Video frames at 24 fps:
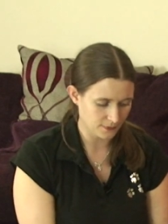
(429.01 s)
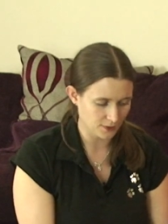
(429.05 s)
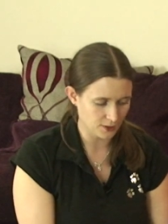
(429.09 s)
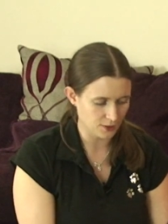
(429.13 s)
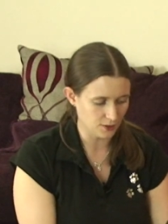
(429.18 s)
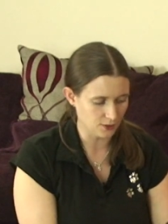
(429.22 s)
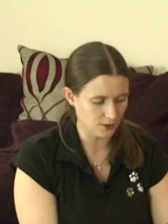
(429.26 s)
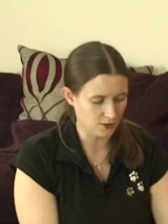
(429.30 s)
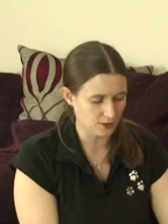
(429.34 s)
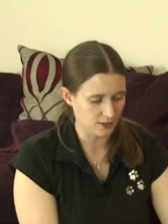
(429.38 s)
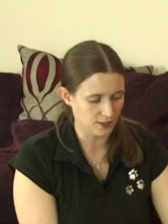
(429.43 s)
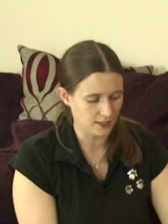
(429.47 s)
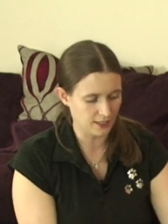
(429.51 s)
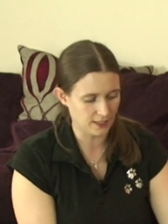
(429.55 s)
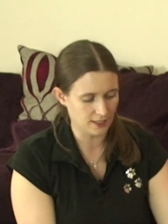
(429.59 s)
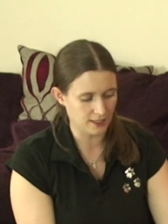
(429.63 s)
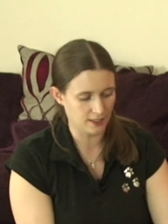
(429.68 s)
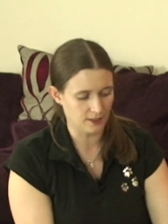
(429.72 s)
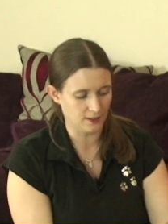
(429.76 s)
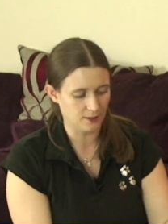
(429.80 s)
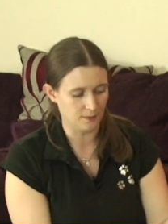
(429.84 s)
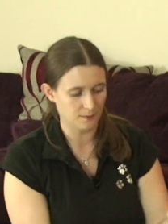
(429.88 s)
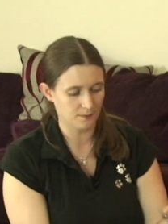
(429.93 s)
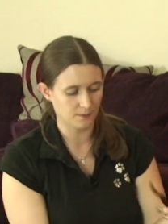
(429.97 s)
Good
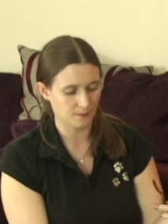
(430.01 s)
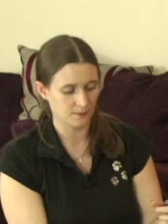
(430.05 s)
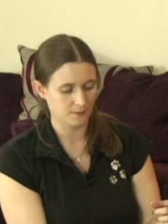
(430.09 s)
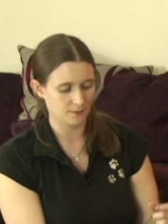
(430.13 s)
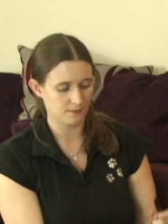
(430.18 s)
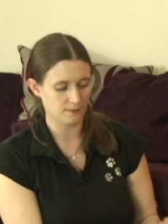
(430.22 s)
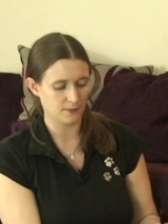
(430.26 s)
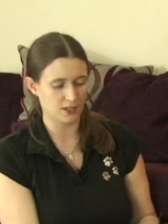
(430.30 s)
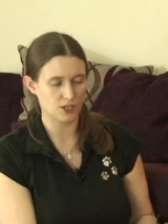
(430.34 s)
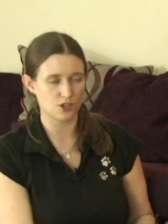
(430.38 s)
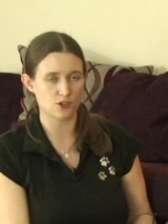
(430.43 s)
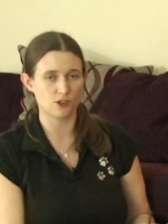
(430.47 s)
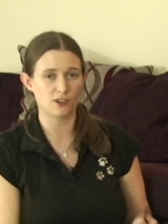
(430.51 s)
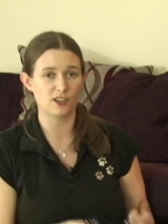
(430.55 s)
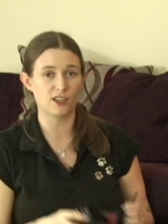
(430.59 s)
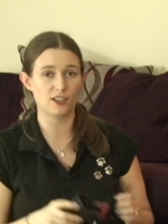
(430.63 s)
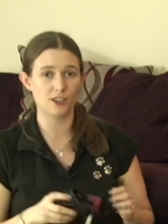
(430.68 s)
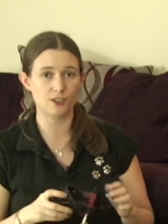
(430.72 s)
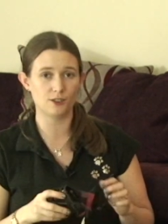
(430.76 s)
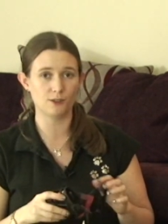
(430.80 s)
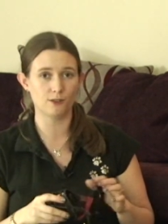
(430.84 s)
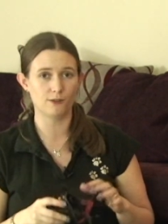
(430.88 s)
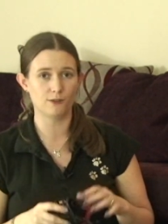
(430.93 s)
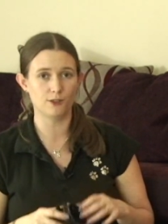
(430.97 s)
girl. Make sure you
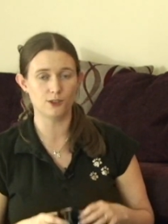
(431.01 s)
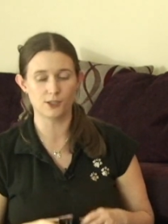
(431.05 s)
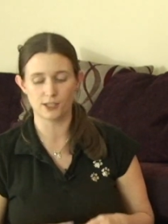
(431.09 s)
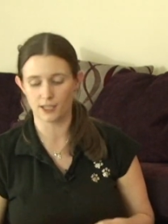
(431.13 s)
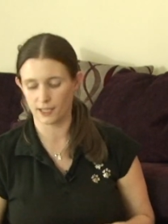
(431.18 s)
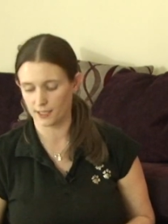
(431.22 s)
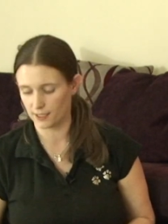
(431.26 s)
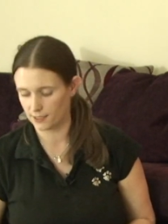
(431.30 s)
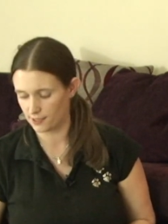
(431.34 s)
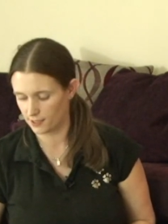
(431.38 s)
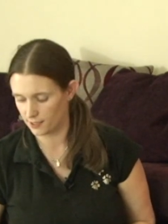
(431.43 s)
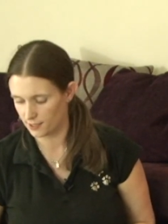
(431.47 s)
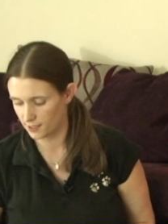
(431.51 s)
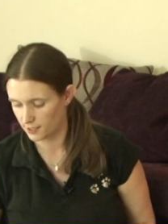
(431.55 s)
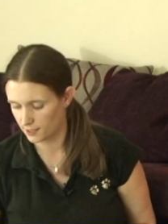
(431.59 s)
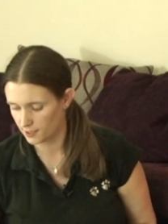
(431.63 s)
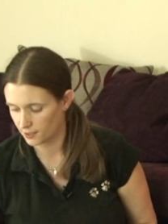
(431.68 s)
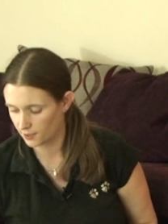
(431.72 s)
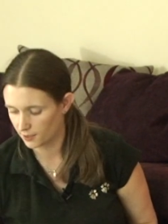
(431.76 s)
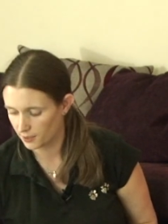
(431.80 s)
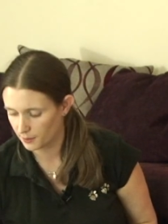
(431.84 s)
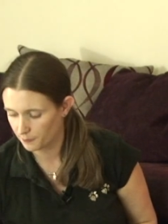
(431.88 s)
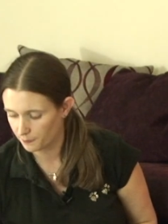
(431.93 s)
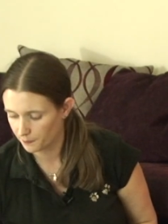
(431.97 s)
only do a few seconds at a
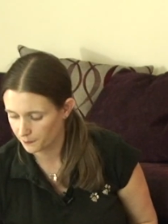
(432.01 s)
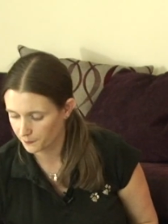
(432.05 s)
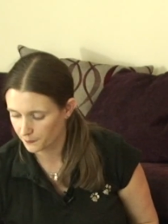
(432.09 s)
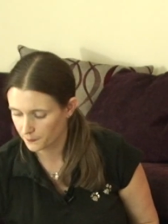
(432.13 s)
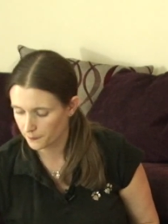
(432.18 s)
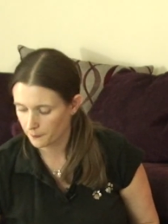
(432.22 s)
time.